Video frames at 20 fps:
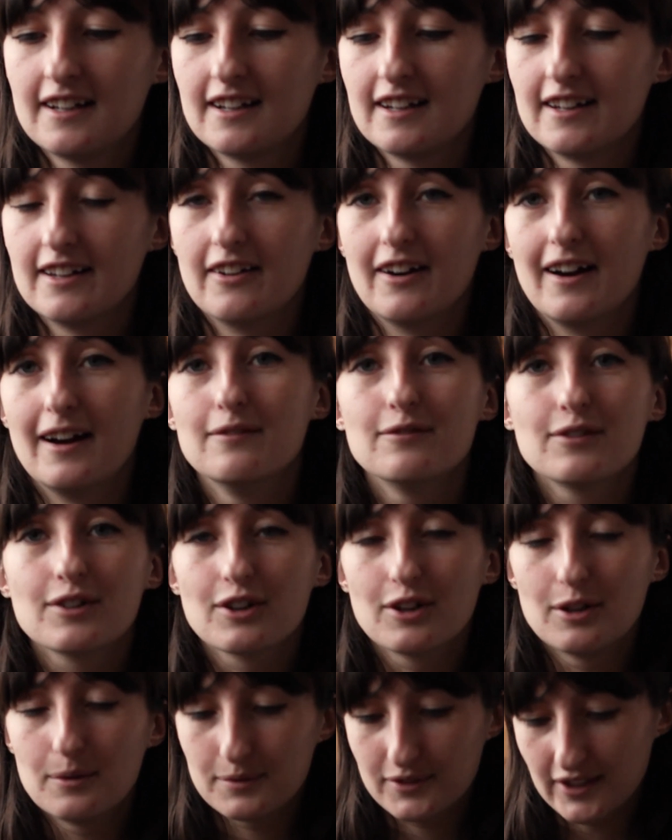little
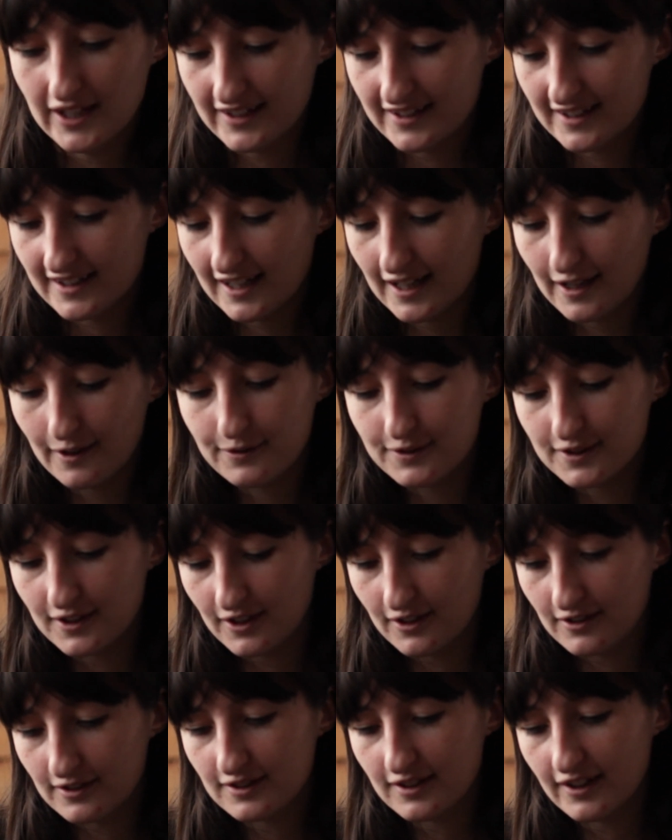envelopes and the gifts
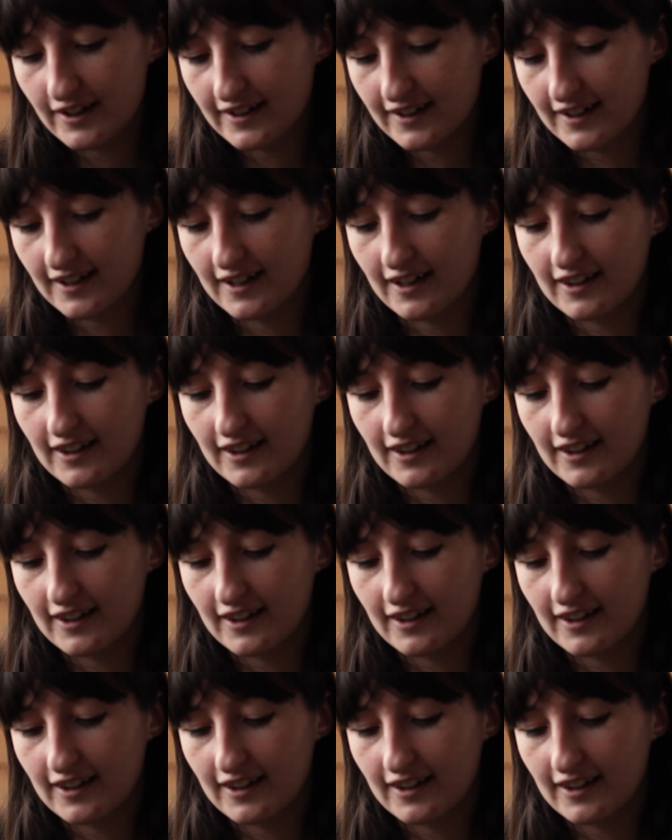alongside it,